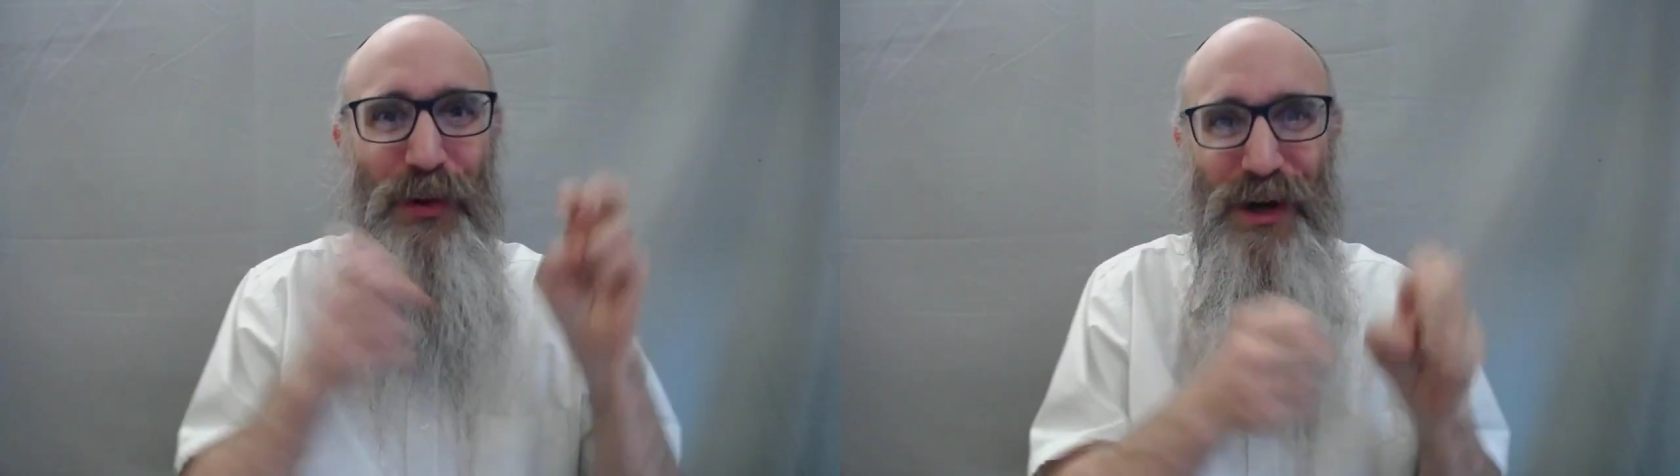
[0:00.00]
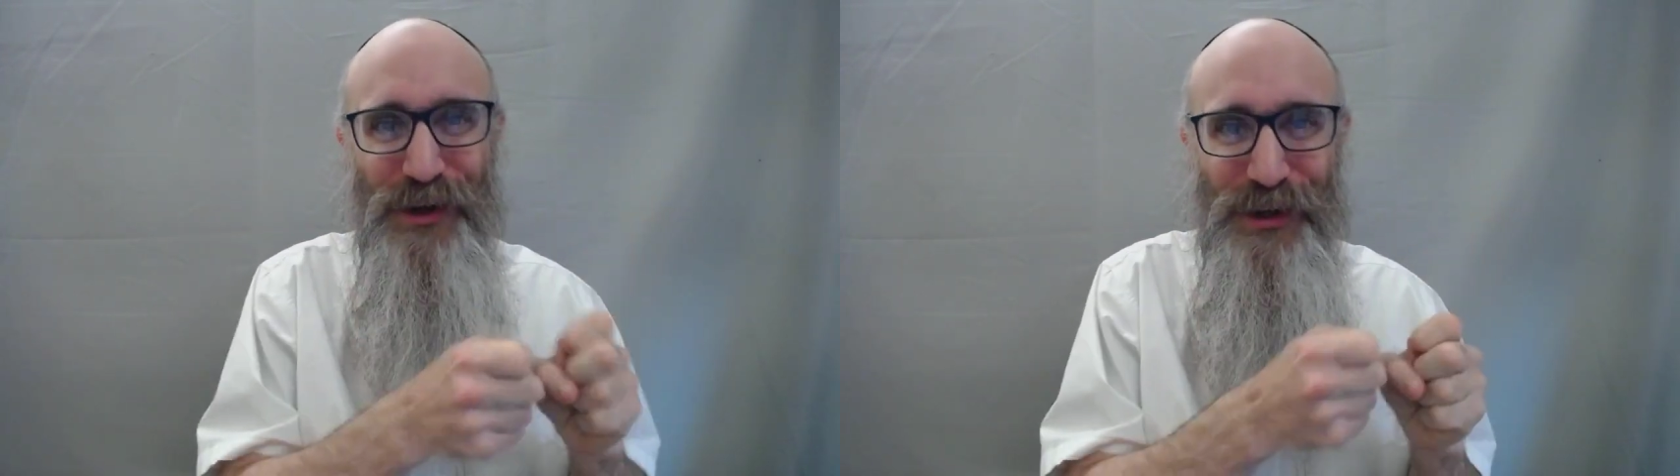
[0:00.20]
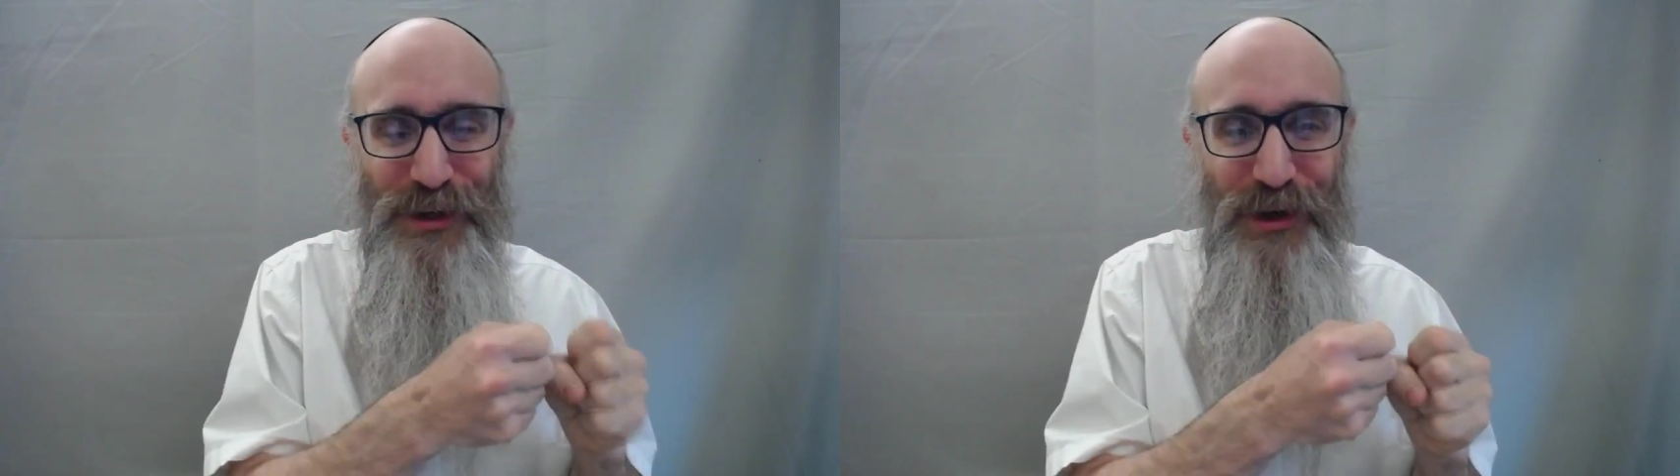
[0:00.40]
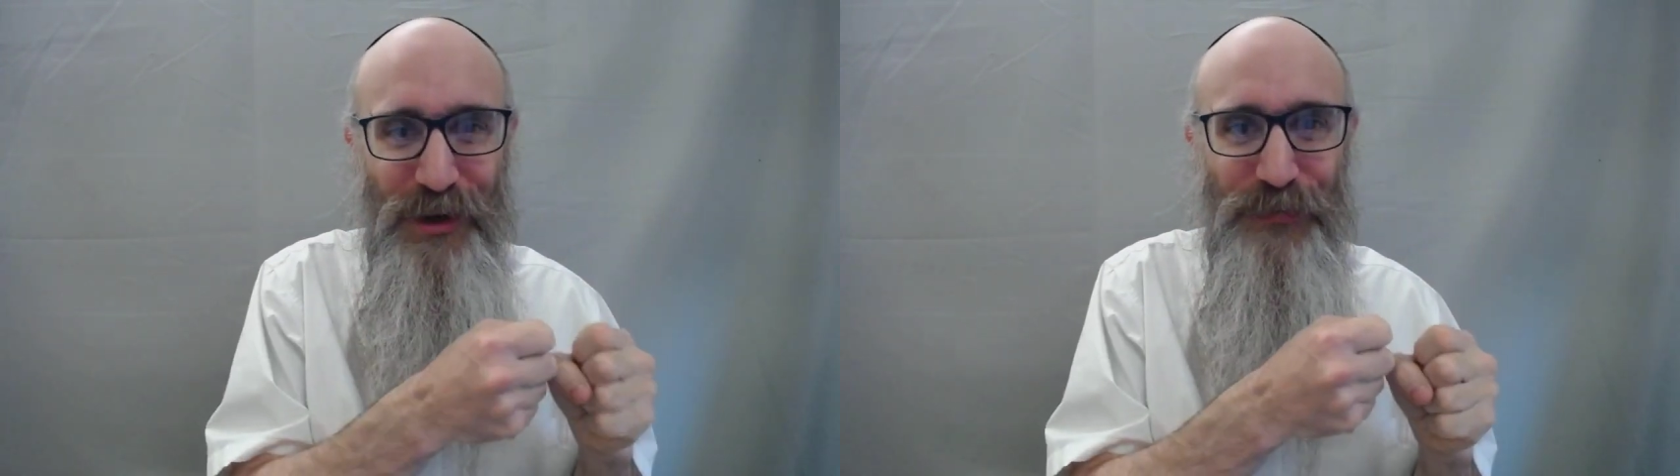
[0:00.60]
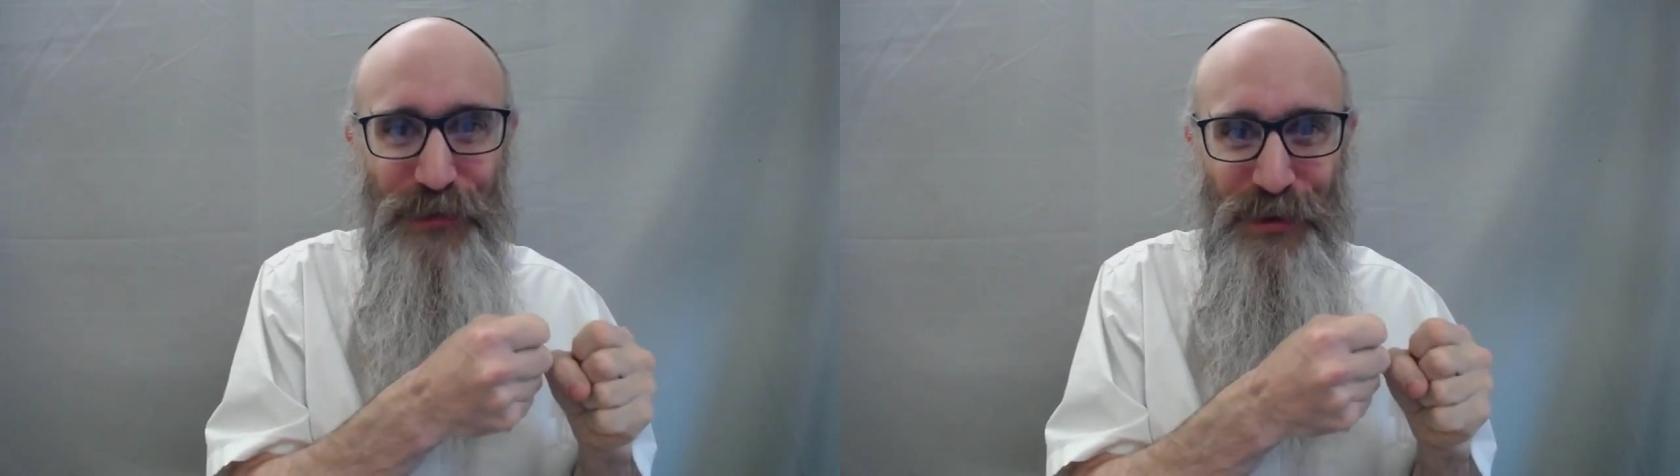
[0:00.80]
barley
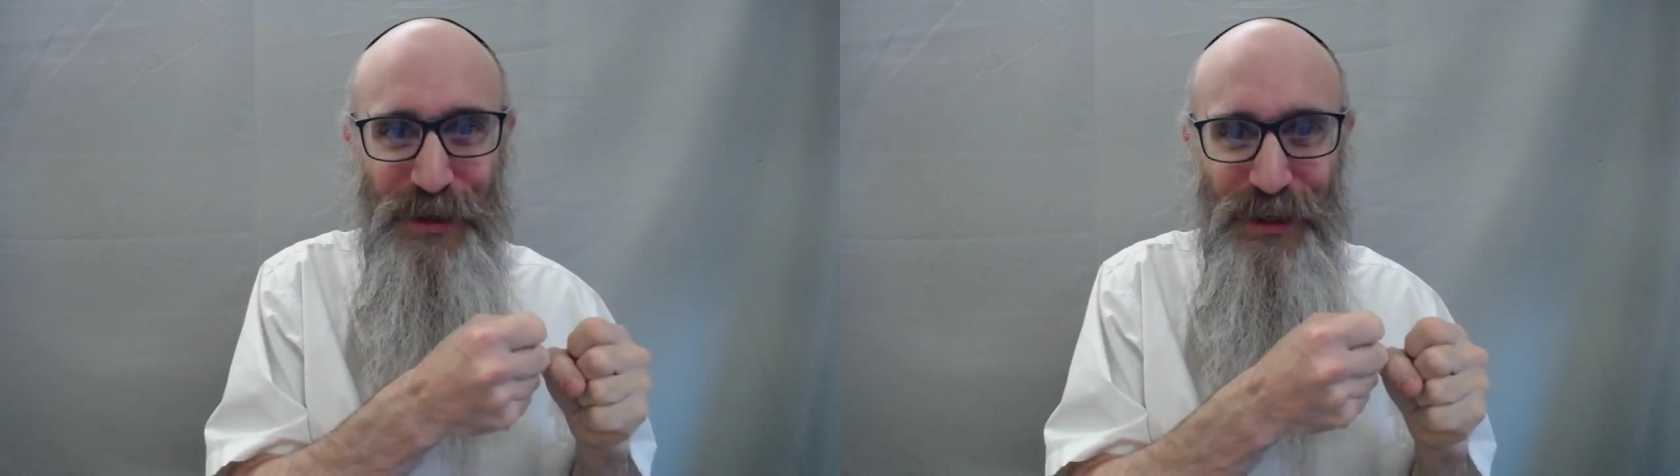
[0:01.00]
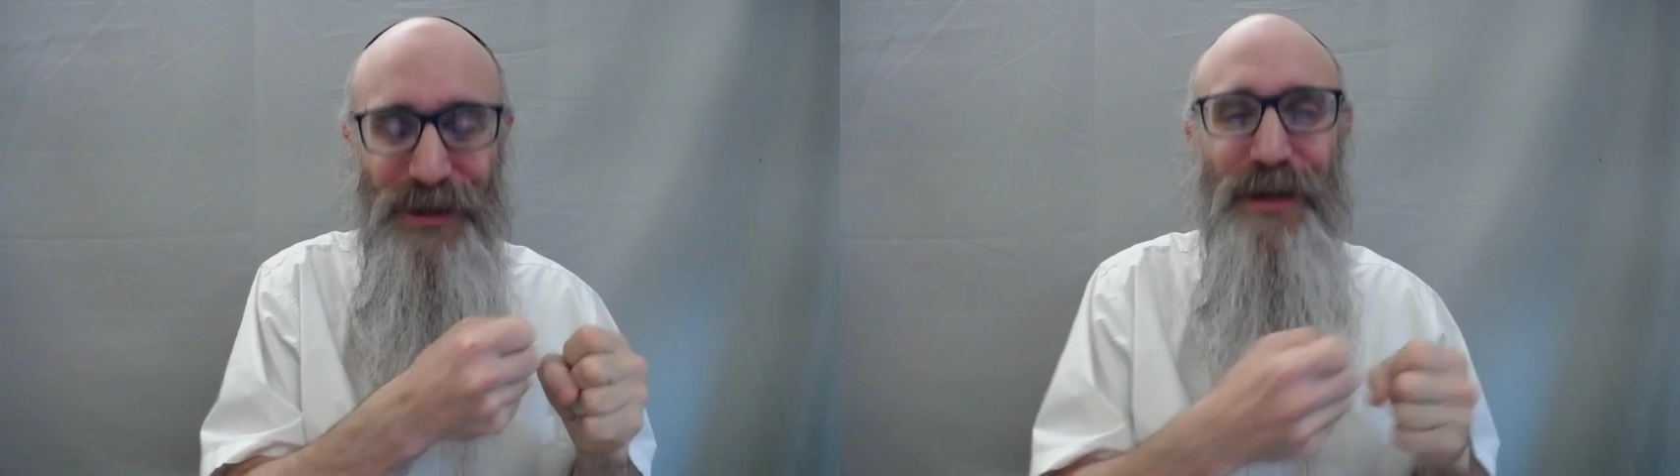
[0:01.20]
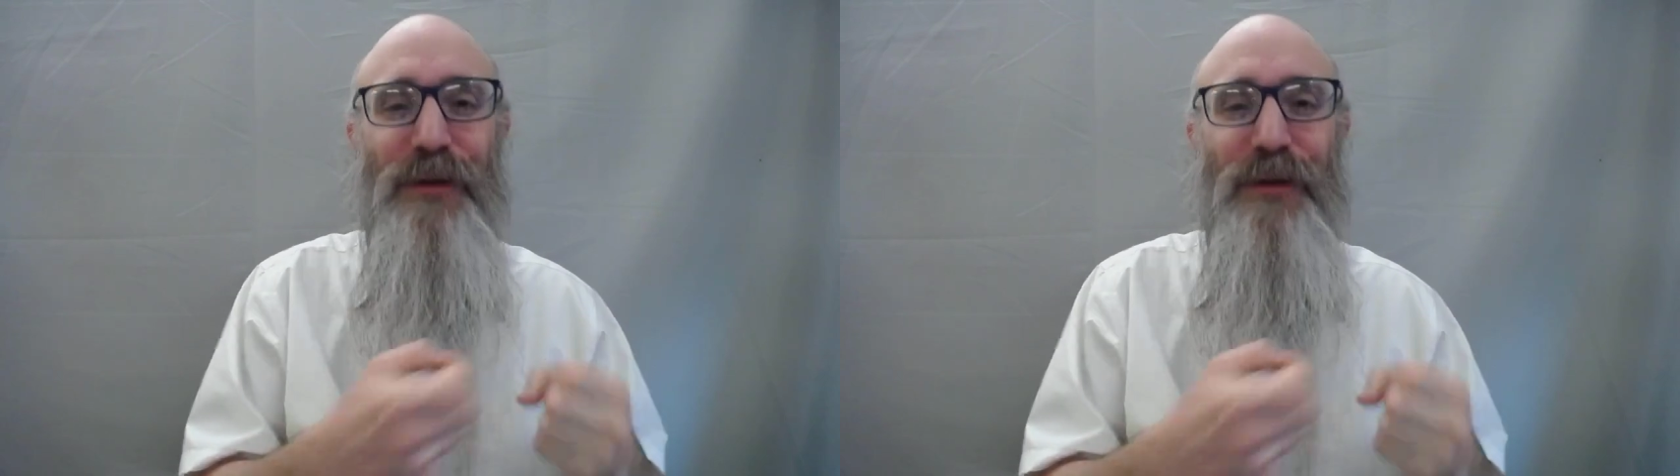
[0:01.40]
offering.